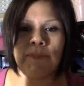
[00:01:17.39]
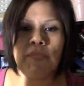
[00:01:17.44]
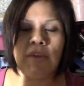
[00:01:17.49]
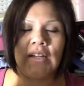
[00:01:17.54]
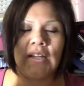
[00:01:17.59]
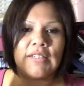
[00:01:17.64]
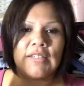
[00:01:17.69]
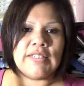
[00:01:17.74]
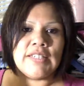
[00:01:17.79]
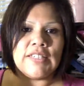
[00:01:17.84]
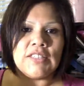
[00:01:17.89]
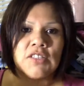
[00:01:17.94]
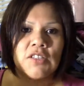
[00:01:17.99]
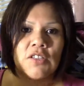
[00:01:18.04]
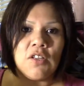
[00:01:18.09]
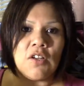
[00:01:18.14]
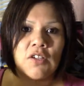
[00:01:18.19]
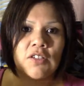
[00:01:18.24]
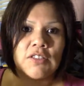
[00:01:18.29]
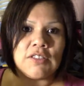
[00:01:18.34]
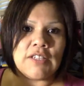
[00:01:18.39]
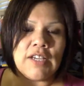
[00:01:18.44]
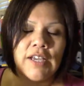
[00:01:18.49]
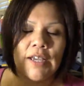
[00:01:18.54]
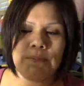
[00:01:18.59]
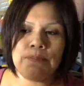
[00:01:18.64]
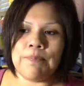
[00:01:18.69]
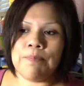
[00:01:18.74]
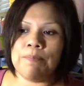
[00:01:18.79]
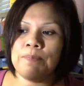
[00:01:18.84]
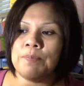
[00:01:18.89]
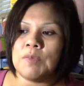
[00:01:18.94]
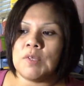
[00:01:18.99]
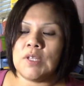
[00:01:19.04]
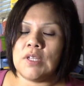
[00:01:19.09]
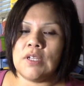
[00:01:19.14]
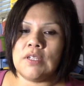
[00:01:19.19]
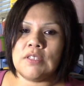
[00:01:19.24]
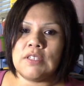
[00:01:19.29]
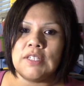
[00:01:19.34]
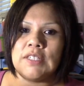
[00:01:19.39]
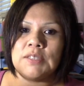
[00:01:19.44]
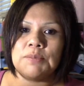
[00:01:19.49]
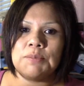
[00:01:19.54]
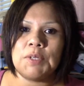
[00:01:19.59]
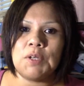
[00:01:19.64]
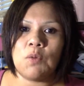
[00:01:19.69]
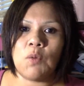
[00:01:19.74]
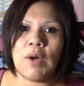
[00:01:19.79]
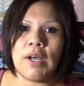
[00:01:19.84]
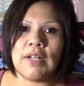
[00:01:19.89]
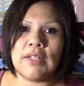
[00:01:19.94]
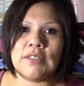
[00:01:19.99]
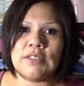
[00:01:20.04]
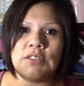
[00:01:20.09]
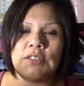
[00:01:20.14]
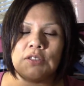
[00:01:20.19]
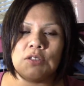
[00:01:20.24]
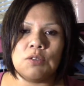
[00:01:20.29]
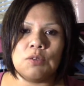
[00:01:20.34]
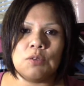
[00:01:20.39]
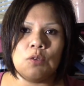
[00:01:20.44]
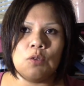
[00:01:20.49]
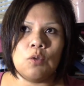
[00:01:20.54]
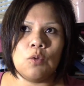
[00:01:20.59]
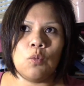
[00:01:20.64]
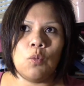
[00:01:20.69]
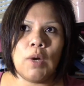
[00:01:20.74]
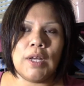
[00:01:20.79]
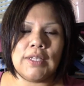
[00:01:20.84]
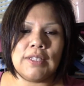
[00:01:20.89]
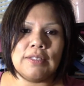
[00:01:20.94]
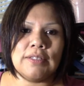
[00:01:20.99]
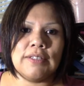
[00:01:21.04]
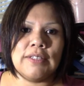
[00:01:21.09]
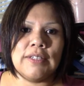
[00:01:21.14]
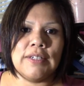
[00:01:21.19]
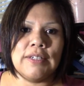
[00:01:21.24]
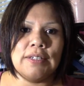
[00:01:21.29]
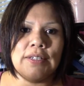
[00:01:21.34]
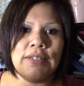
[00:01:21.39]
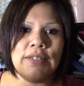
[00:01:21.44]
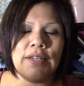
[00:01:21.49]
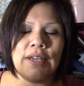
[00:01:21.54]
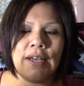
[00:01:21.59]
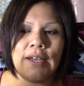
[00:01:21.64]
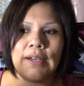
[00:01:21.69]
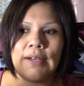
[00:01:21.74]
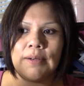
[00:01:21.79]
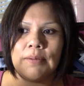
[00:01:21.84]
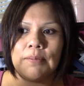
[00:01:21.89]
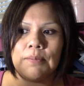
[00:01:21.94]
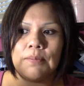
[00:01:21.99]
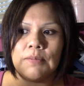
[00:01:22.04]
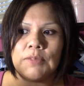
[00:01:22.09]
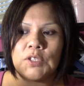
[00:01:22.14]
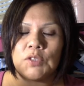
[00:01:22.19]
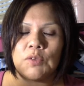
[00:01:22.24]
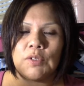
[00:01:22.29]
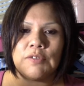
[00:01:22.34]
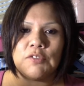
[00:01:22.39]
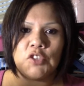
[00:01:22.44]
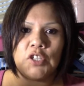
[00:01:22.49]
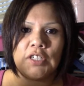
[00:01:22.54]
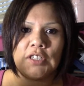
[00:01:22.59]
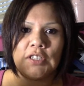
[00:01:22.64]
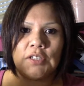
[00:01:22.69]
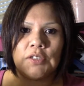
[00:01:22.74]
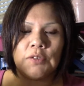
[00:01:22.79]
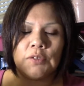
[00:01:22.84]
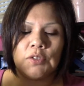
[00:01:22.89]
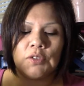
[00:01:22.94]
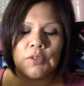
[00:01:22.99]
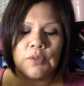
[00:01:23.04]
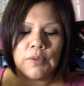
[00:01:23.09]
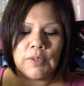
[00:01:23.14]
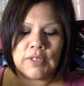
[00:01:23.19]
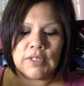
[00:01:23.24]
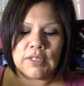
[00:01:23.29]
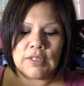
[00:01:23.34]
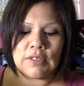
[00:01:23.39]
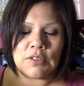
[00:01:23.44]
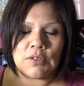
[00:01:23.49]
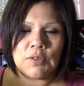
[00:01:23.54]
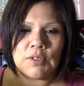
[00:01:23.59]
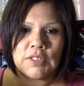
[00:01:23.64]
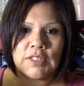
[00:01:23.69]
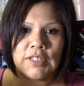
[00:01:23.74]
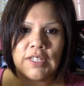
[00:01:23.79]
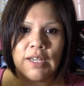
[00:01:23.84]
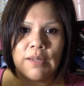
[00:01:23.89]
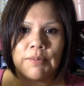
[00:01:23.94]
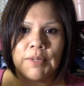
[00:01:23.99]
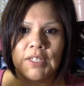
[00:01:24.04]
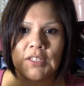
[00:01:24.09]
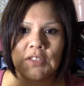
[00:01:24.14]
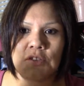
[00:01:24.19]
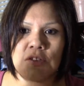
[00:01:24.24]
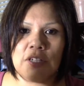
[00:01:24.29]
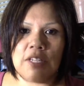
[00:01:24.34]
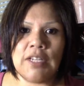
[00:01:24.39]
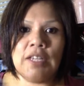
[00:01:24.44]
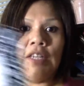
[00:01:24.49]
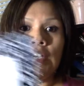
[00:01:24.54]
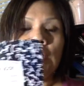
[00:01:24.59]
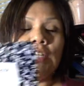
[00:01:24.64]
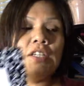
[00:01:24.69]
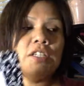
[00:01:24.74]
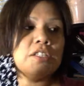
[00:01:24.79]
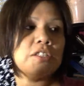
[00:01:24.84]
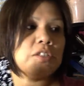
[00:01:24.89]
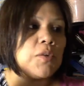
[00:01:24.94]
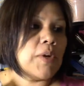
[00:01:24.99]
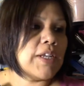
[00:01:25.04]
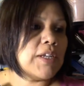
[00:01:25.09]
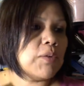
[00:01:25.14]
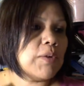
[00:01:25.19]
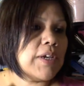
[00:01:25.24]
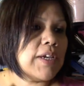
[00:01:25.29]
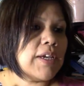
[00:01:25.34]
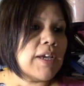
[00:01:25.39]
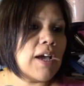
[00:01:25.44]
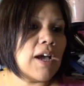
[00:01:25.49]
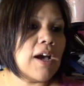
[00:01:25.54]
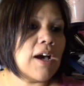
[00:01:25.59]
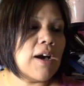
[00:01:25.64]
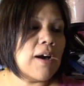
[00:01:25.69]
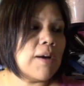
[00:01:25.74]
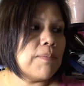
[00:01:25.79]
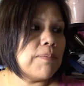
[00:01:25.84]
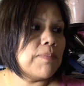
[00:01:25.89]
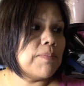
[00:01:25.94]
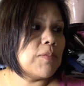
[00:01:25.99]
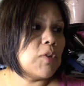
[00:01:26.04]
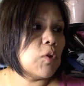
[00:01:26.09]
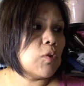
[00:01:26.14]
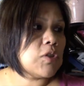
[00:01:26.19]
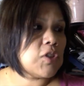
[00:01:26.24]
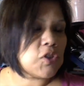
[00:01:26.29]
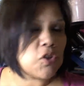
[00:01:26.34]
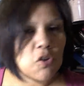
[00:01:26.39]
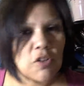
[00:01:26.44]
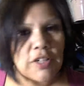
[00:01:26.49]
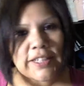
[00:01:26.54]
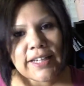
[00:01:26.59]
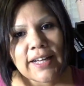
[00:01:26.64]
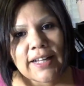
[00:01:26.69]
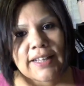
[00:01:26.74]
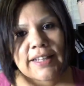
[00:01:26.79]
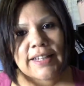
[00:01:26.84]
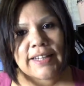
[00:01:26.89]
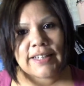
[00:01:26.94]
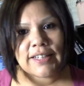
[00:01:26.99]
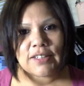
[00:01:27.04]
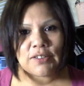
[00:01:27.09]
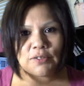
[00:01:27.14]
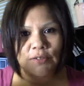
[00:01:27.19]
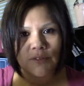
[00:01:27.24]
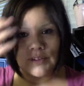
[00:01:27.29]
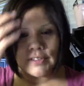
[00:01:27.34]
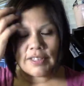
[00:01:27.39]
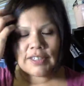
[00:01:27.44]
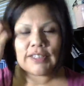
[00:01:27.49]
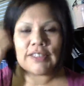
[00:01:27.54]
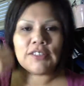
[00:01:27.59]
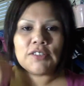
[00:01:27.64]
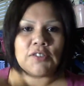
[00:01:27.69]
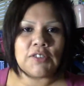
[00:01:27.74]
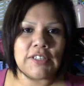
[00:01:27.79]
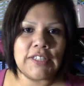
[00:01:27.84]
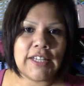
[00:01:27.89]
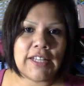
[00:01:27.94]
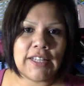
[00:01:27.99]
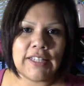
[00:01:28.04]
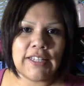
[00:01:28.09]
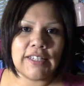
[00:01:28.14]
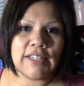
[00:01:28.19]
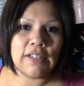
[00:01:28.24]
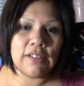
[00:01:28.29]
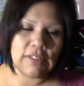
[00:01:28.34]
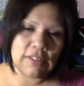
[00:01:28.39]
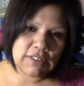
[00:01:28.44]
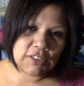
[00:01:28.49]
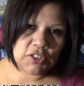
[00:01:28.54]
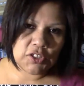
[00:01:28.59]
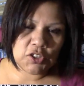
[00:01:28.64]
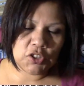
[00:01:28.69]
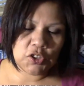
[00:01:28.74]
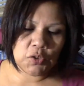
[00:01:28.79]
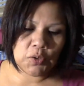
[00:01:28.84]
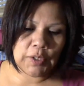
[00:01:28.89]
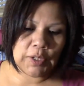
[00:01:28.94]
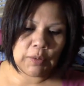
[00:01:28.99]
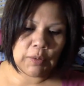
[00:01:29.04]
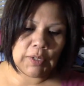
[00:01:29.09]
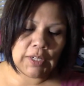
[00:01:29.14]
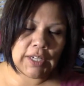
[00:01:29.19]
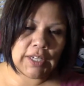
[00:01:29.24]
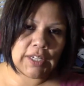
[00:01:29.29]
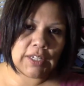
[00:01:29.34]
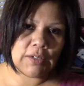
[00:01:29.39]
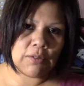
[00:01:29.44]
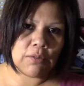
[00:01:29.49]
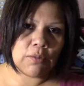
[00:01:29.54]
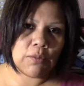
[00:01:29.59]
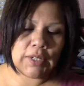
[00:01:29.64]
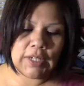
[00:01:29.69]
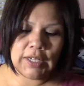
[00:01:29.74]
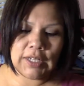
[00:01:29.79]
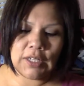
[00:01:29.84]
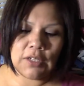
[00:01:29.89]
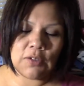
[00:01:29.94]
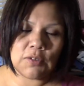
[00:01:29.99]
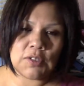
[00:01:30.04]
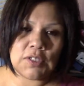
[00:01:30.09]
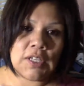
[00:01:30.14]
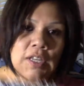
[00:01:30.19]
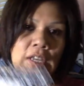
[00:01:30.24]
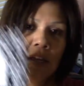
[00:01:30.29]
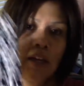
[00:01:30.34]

And it takes a lot of time. It takes me a while to do one. So I've tried to do two at a time yesterday. So anyway, no storytelling. I don't like storytelling. I'll just show you what I use.